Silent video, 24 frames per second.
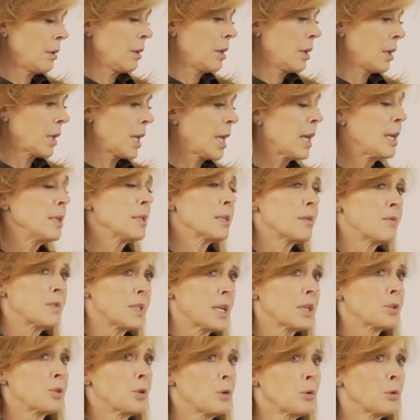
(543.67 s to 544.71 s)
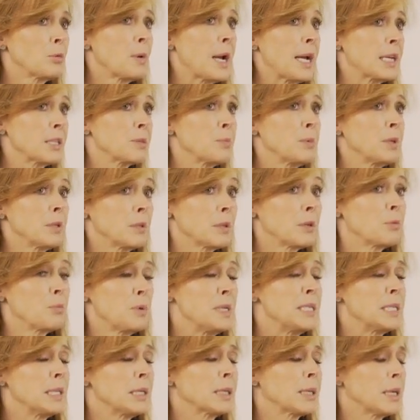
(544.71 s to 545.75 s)
a case of sexual harassment, a
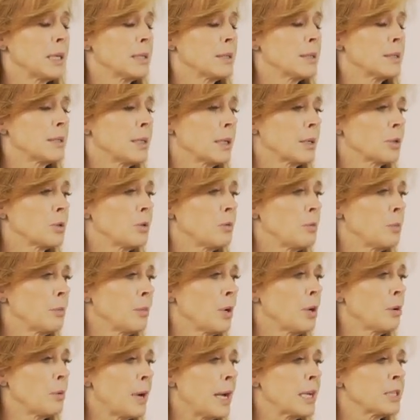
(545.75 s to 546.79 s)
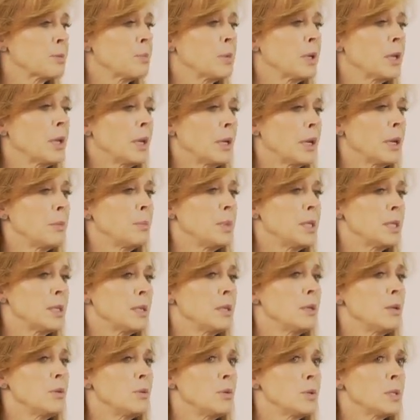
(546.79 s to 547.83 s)
recent case of sexual harassment at
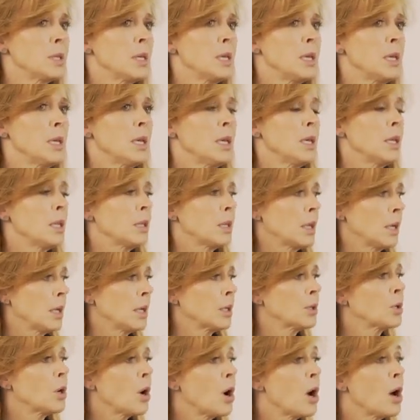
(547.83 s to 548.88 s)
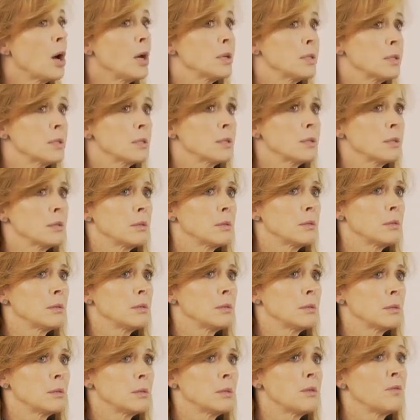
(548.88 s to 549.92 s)
NBC News that had caused
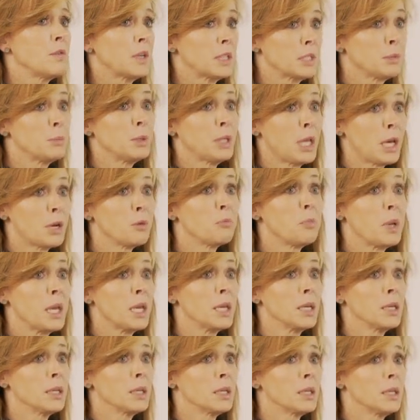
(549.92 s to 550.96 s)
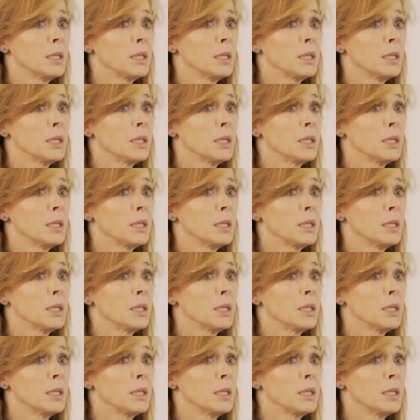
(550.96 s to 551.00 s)
the victim a lot of pain.